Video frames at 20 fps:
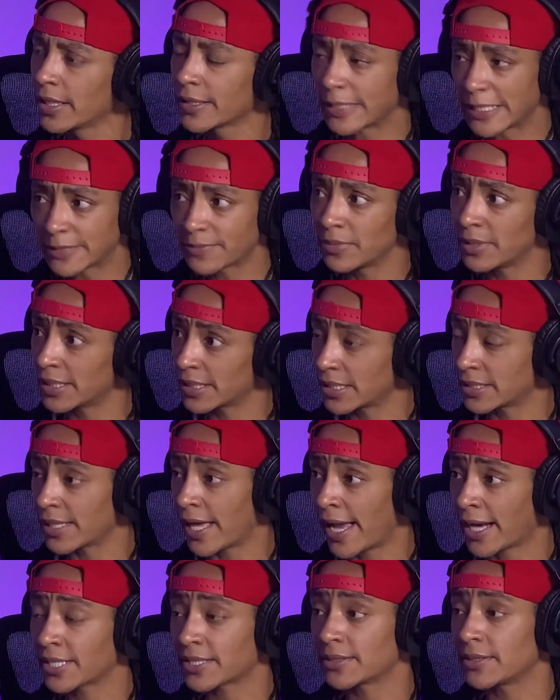This mug is
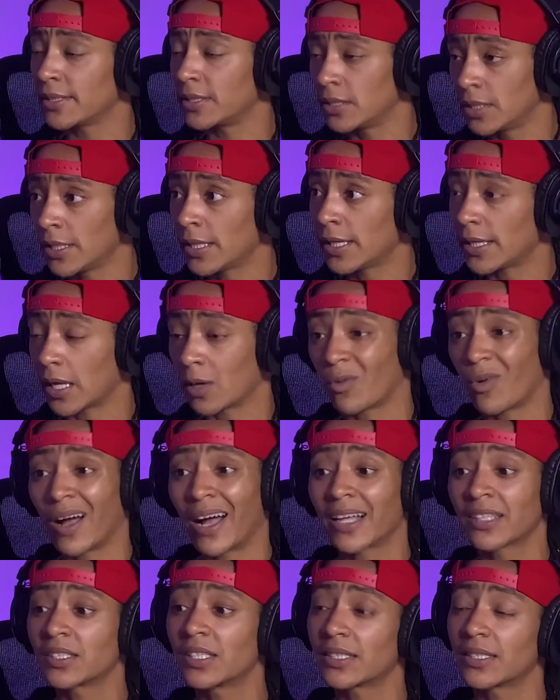actually lit. And why
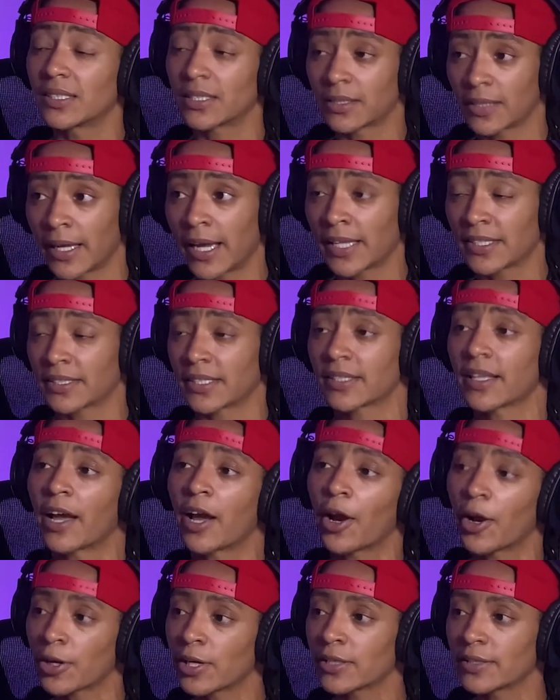I took his class because I
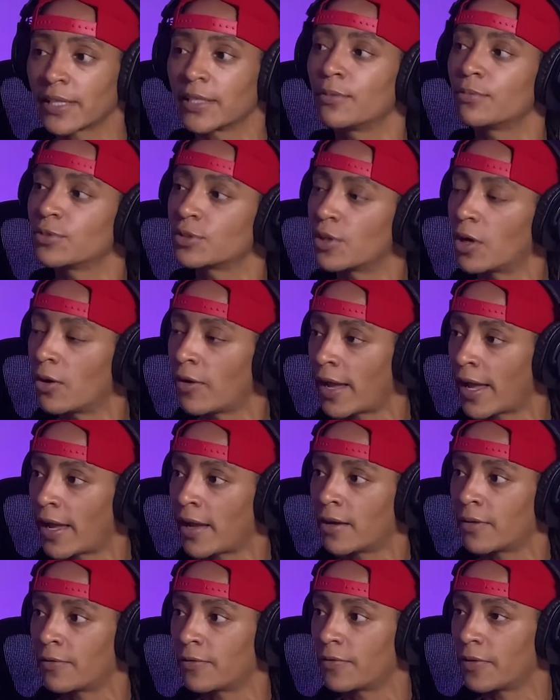heard that he was gonna
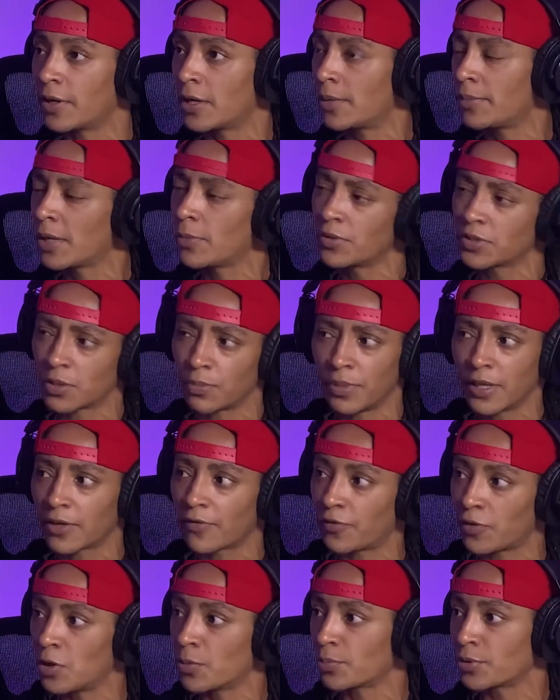have he was a big
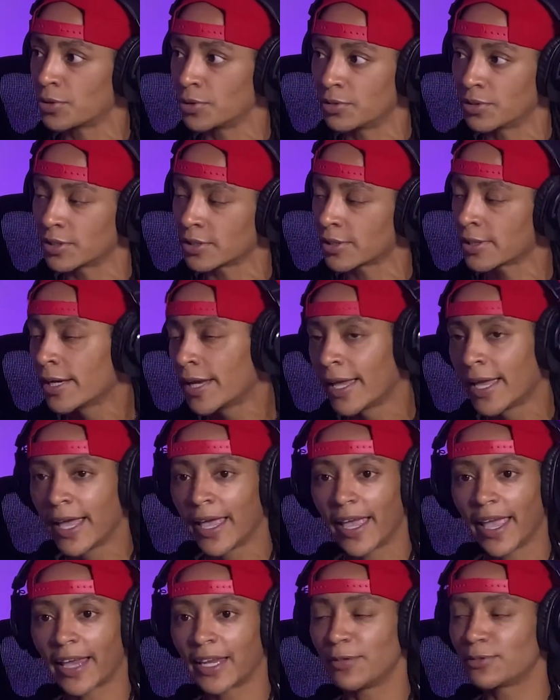film producer
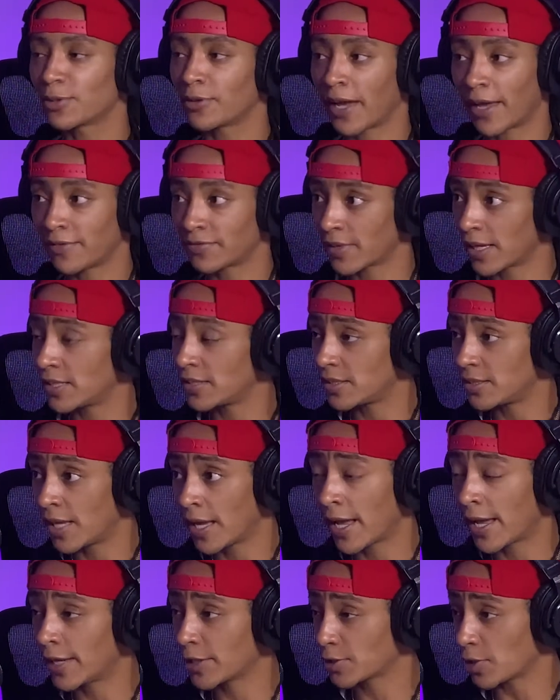and he's gonna have Stacey
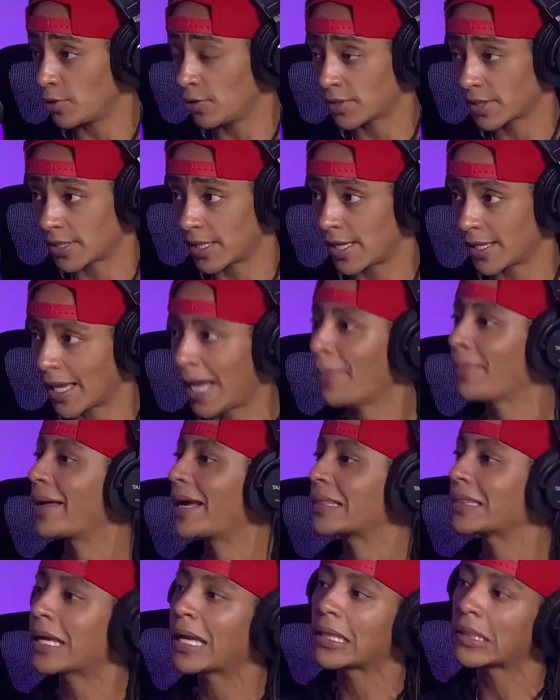Dash on set. I'm
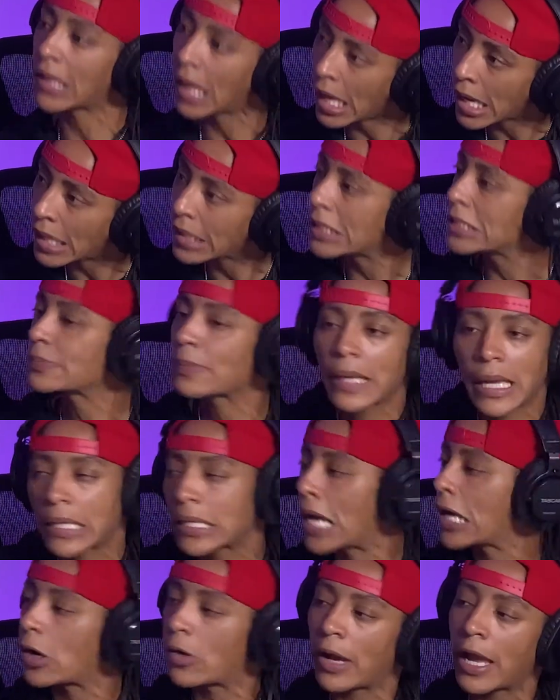like, they lying. This man
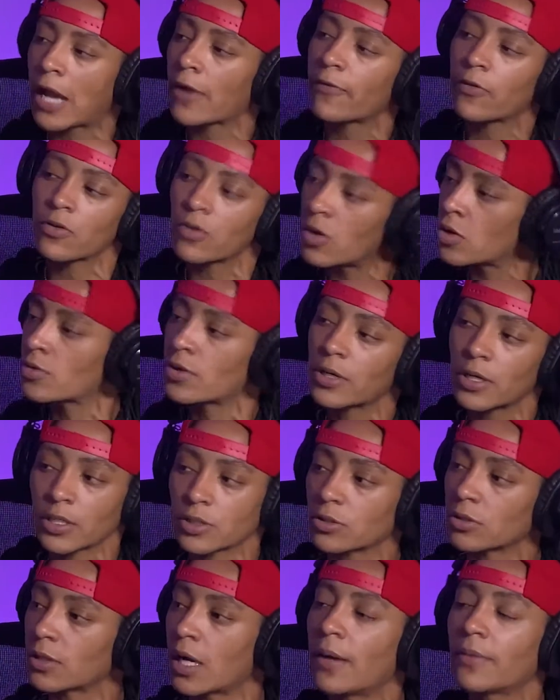not gonna have her on there.
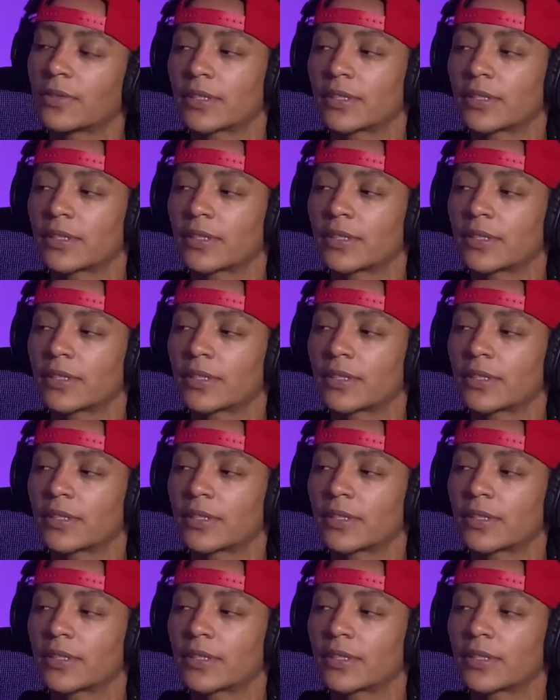So